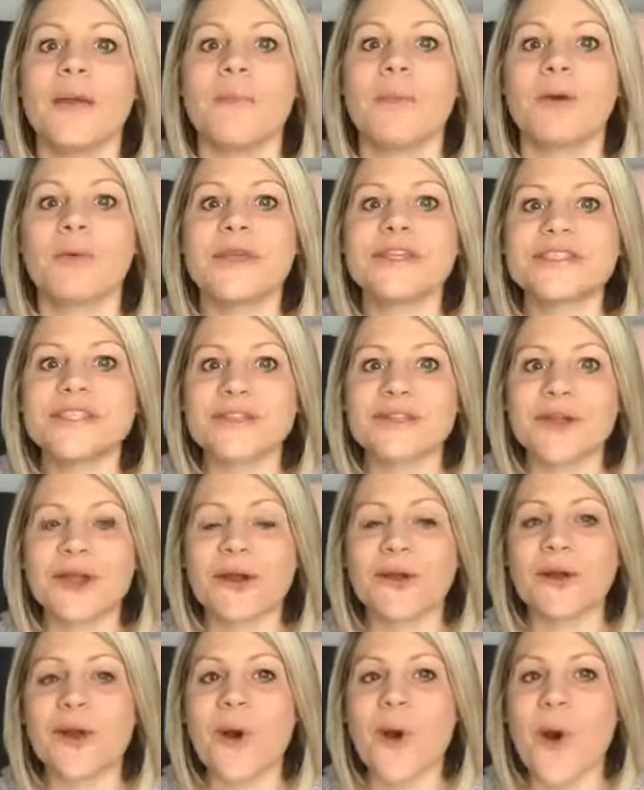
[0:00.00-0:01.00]
But we sit there
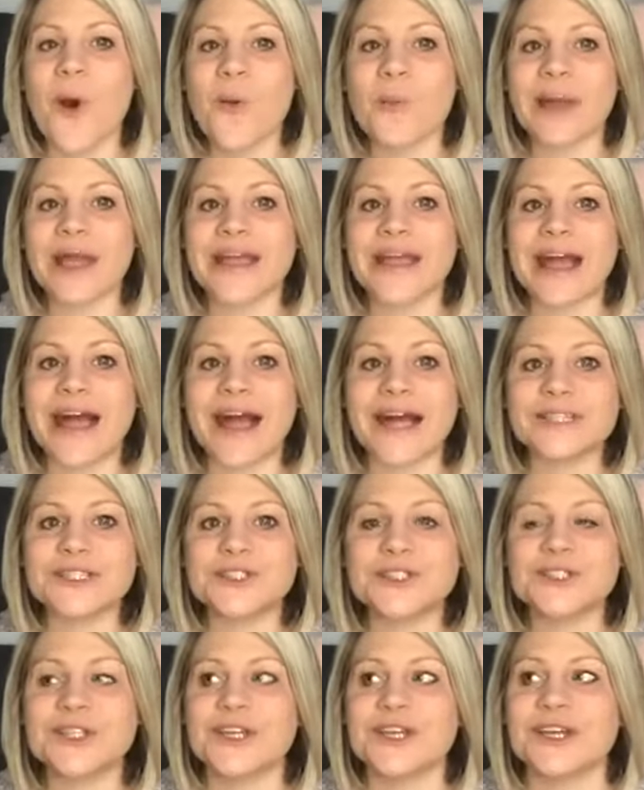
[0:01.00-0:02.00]
and go, oh my
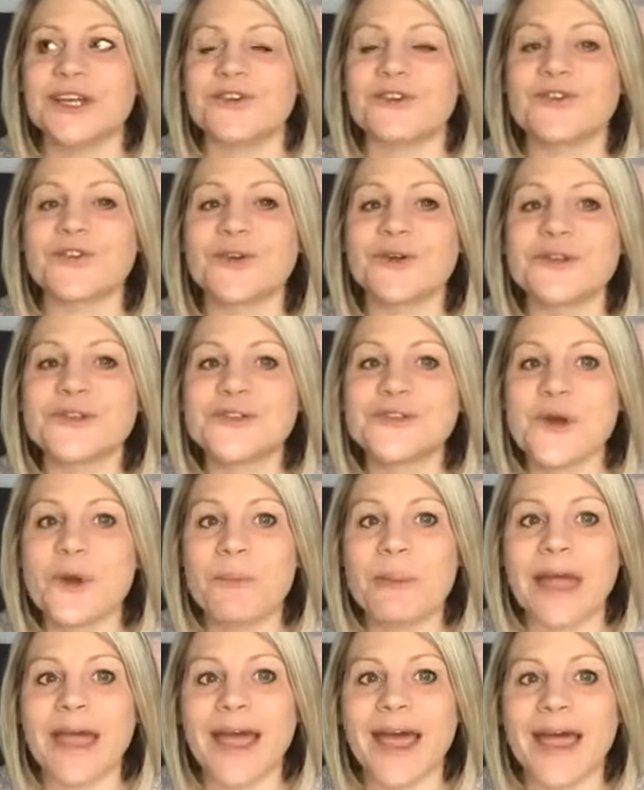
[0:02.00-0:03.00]
gosh, fruit's so
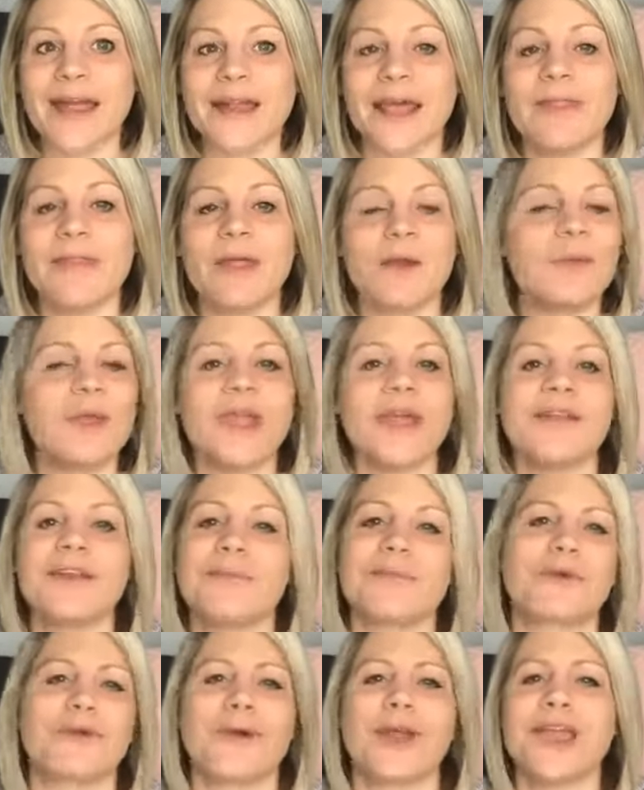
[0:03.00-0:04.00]
bad. And then we end
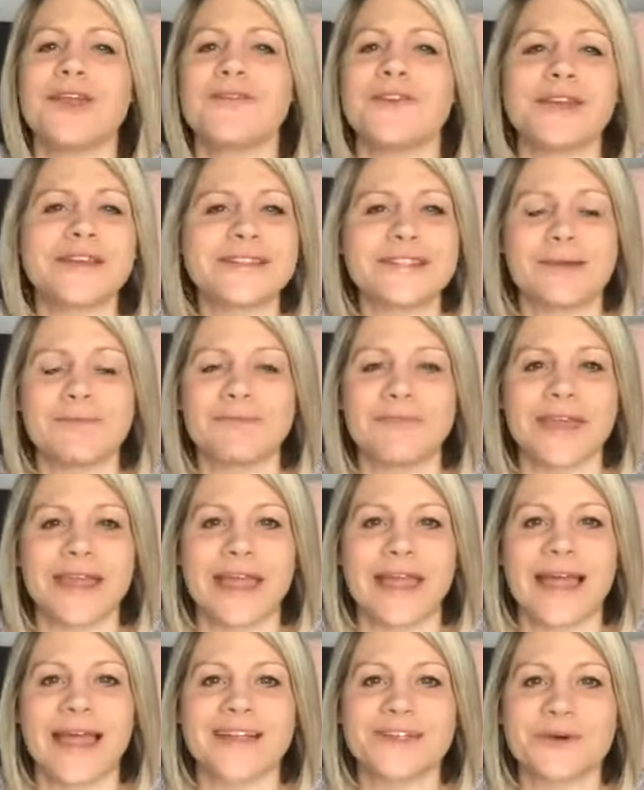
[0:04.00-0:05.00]
up craving
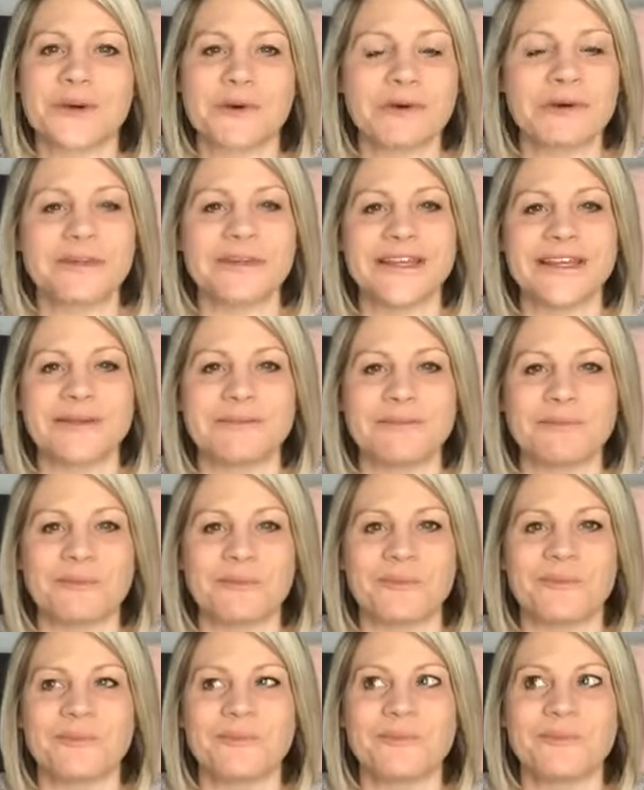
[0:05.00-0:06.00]
something totally
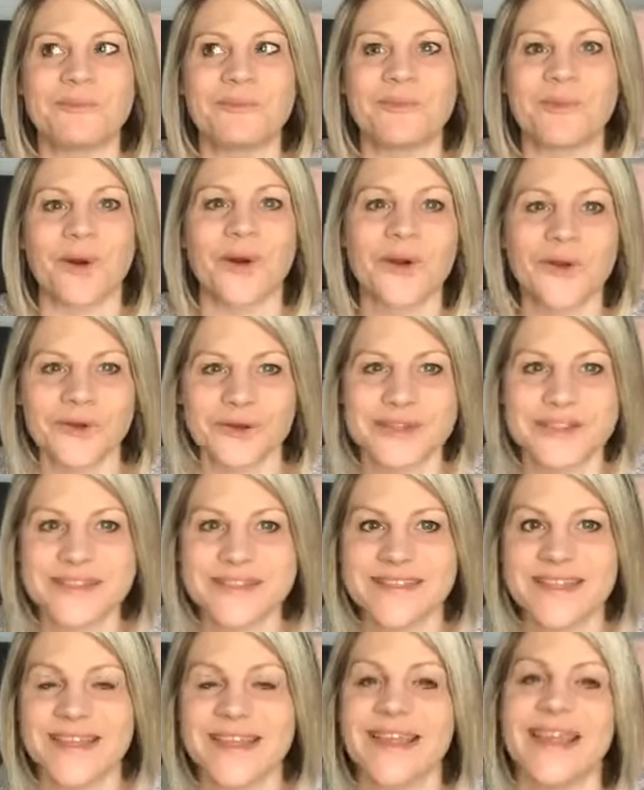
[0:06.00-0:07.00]

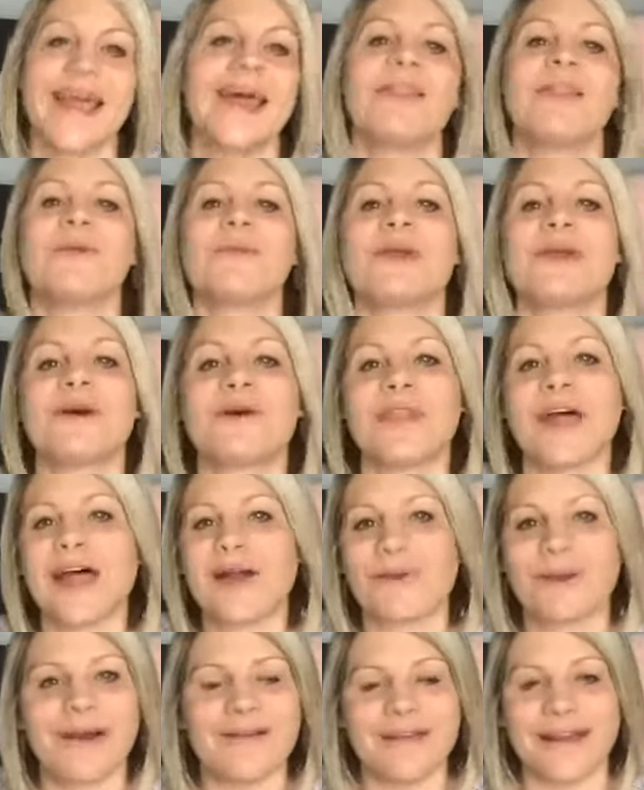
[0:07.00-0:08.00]
worse. And then we go
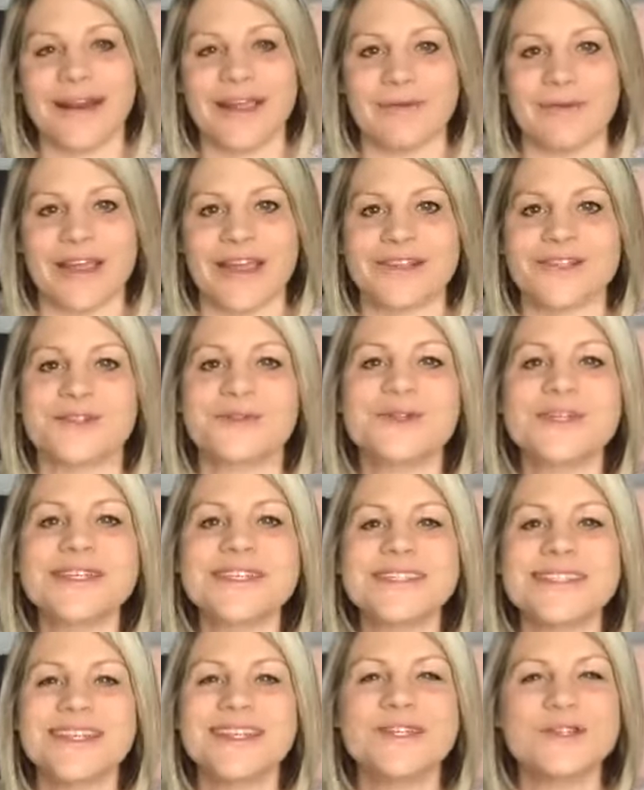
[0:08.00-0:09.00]
that route anyway. So
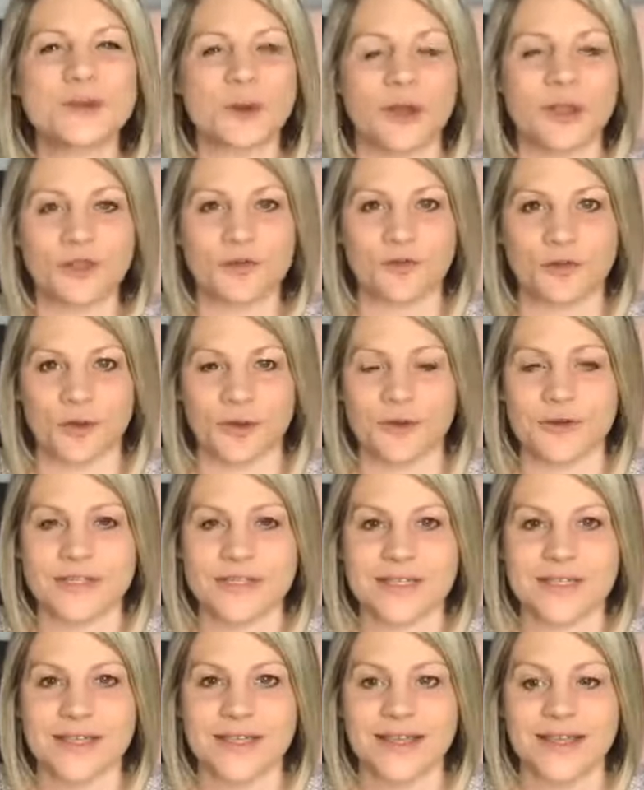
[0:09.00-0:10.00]
just enjoy the
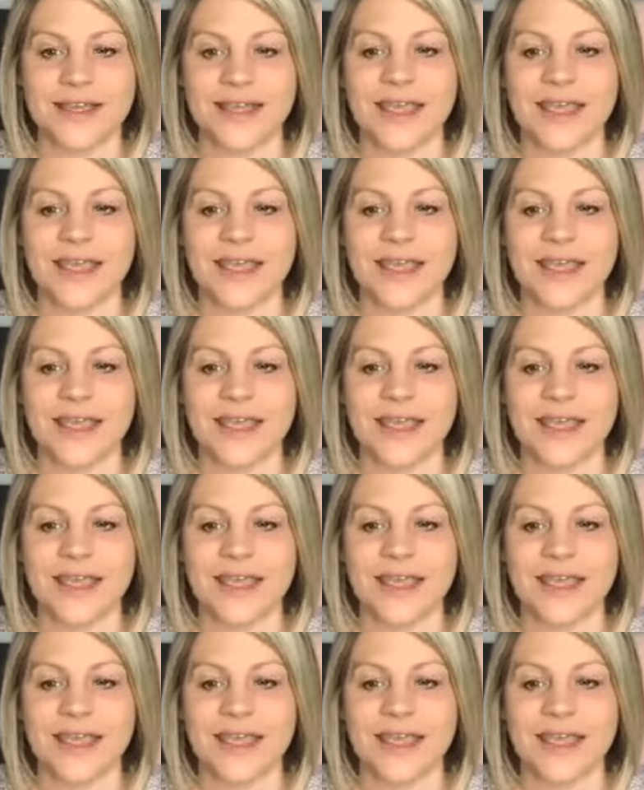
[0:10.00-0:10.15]
fruit.